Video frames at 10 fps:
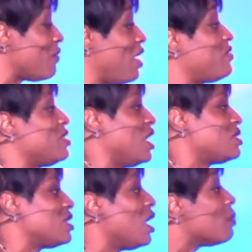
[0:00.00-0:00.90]
after
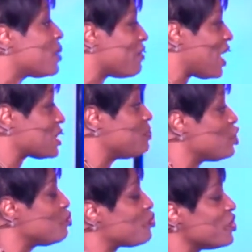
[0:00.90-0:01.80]
that, PF asked me
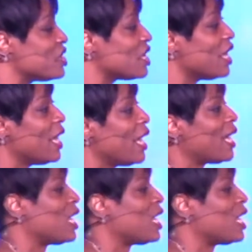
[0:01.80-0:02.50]
to preach, and